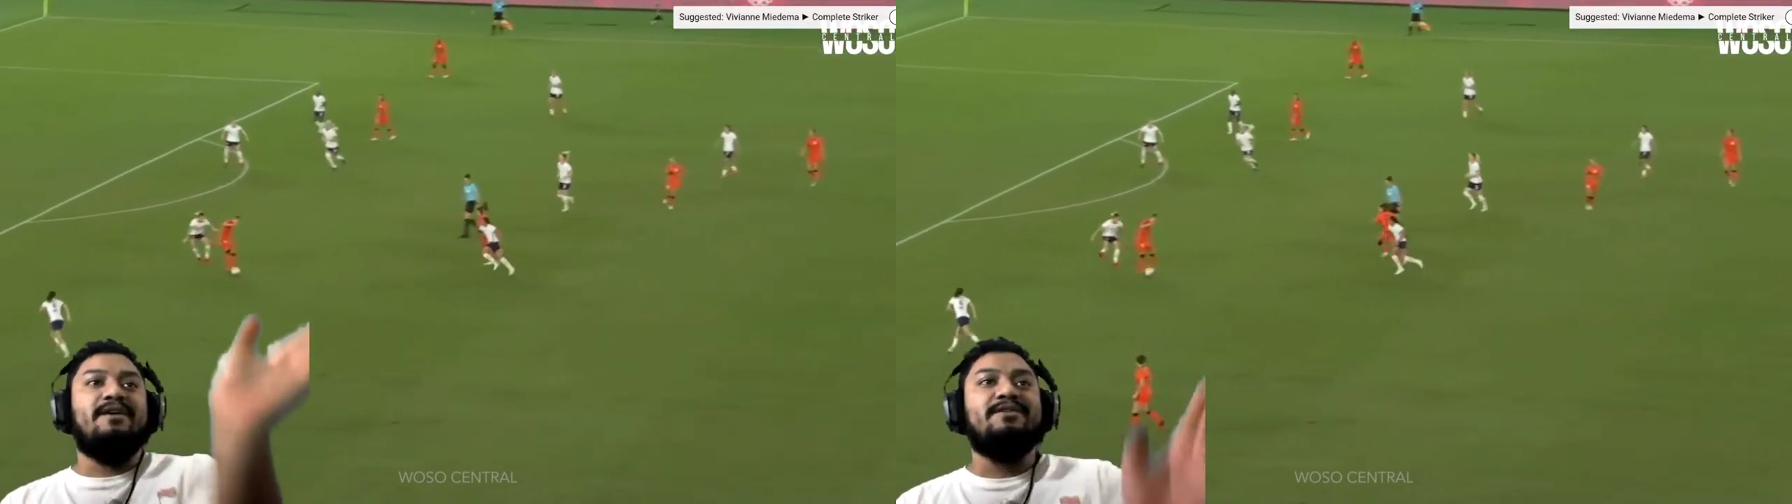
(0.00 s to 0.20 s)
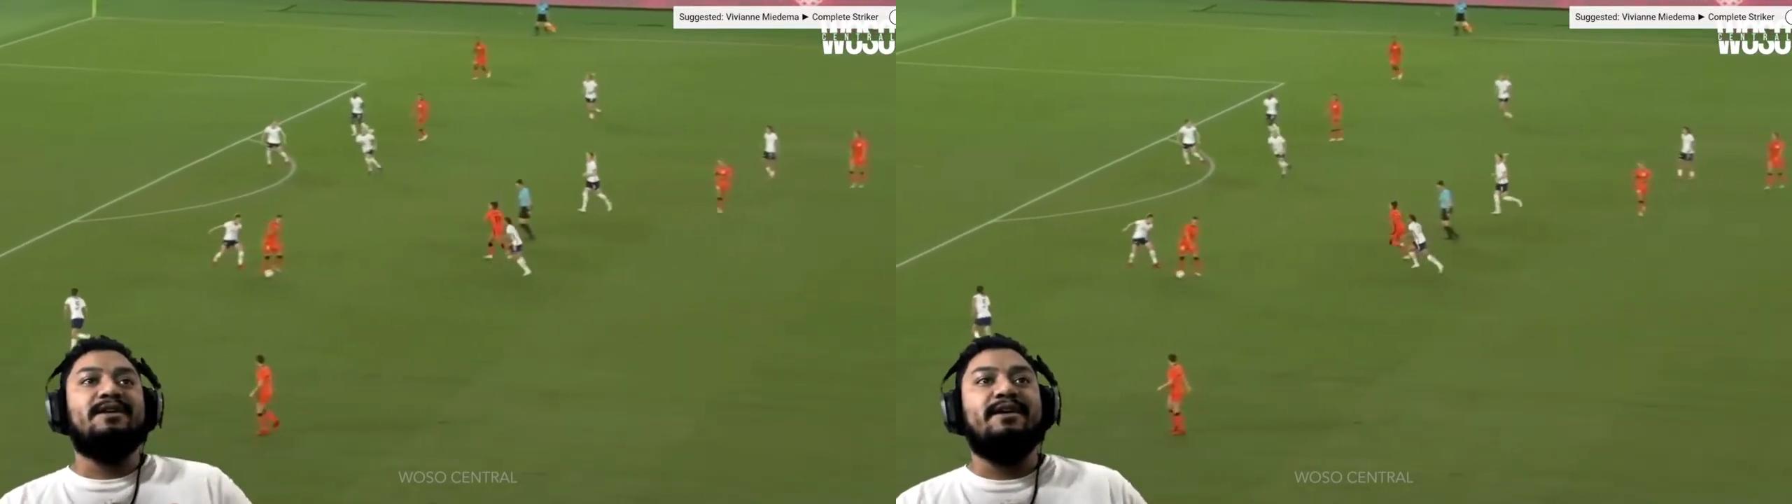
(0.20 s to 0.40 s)

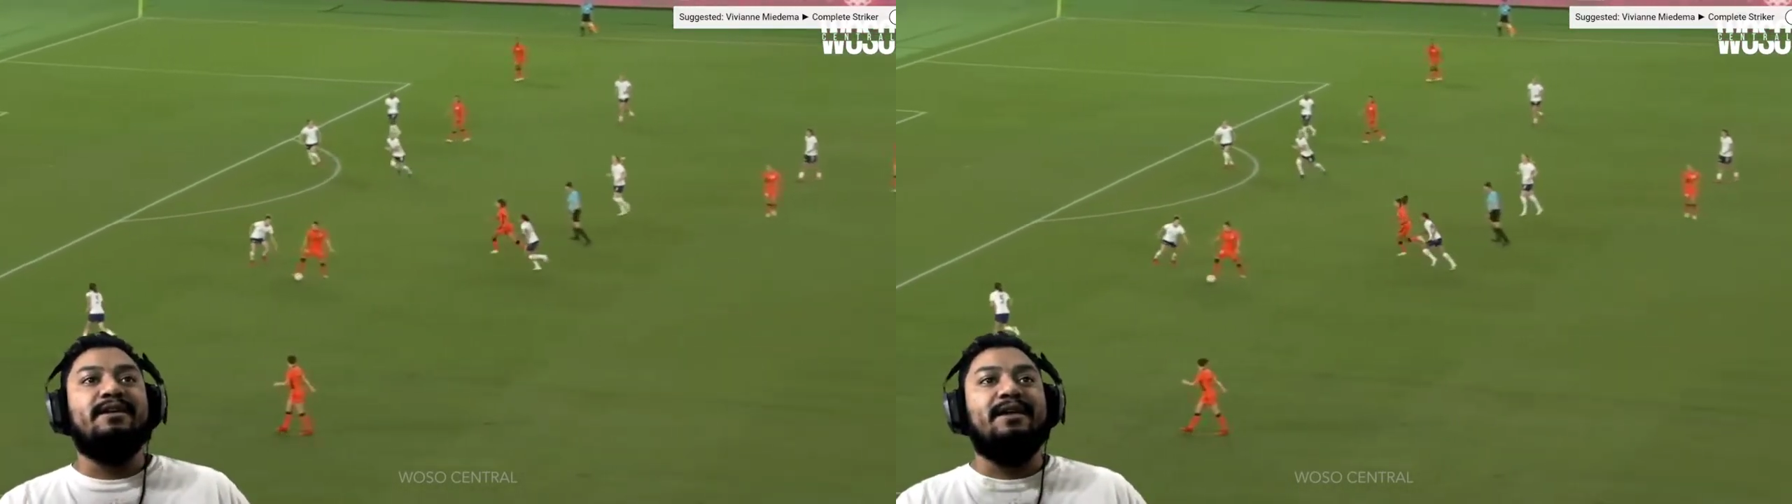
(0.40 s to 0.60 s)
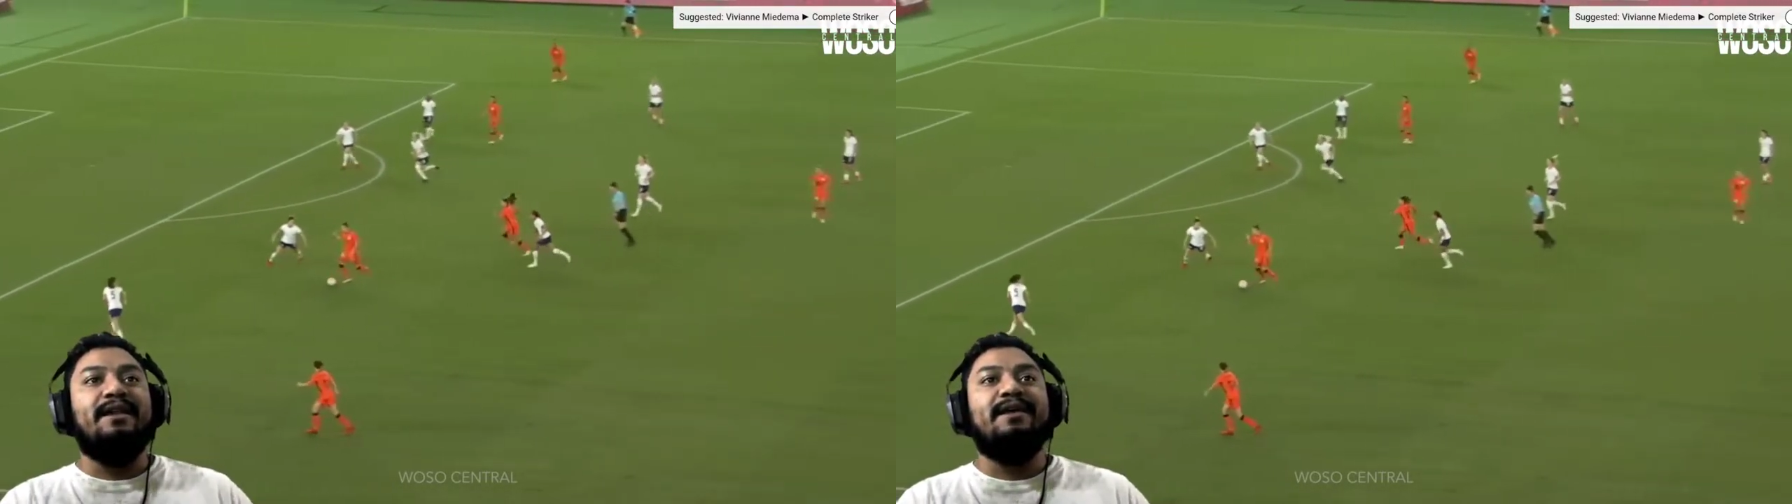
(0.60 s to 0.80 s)

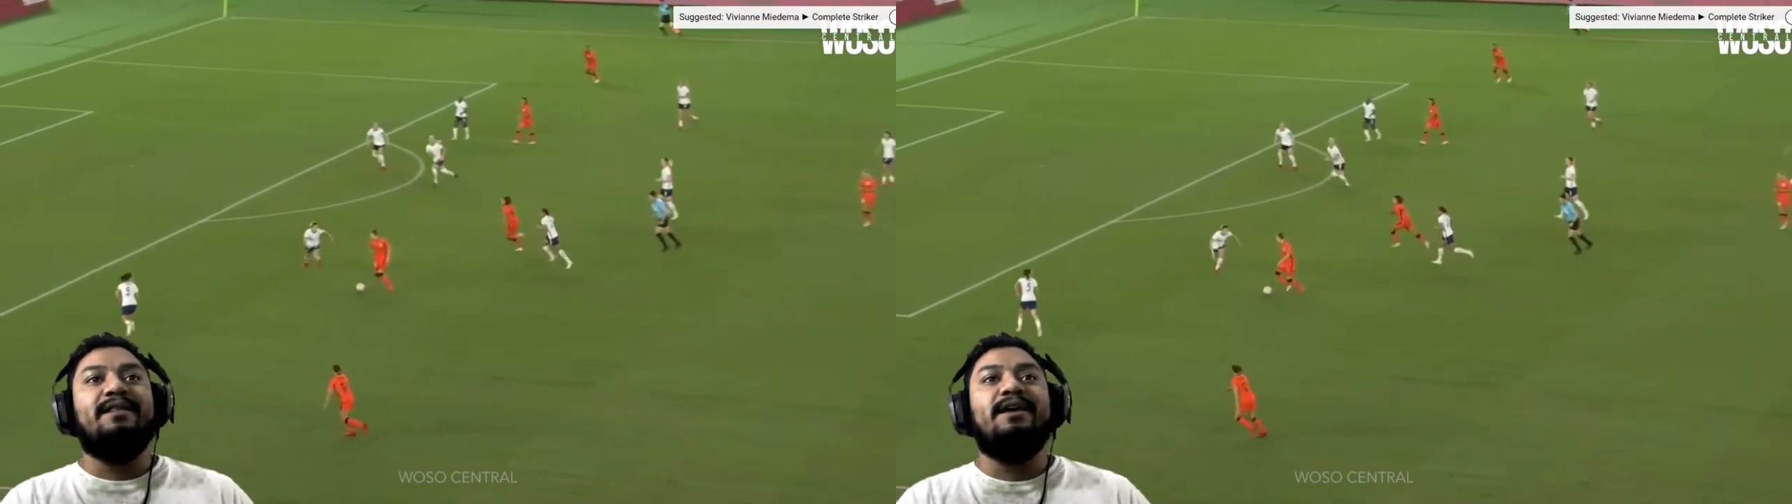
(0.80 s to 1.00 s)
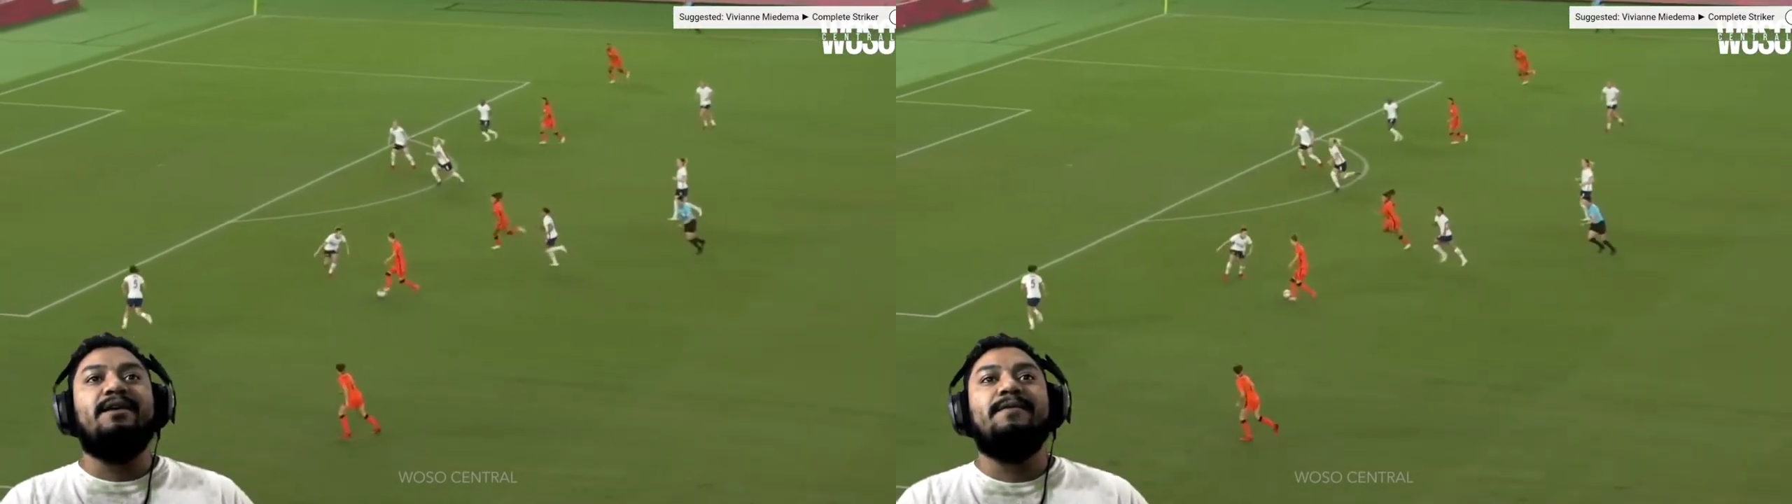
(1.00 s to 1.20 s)
outside. I
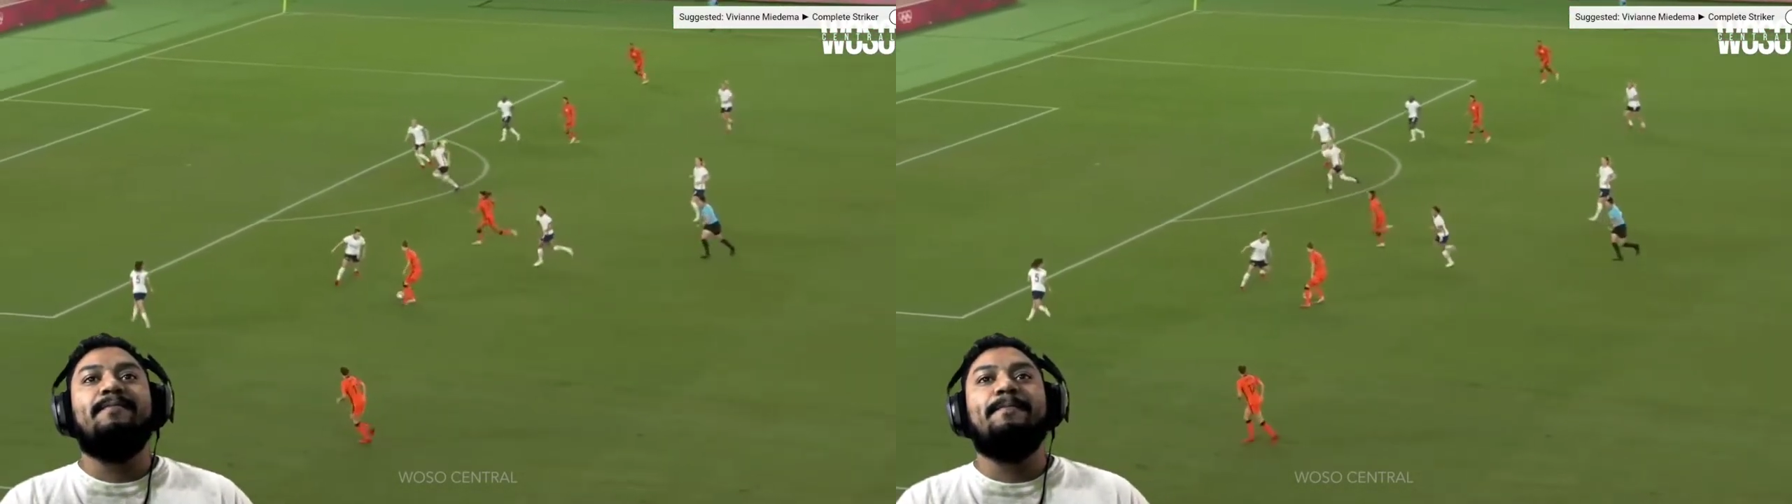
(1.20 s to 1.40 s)
like that.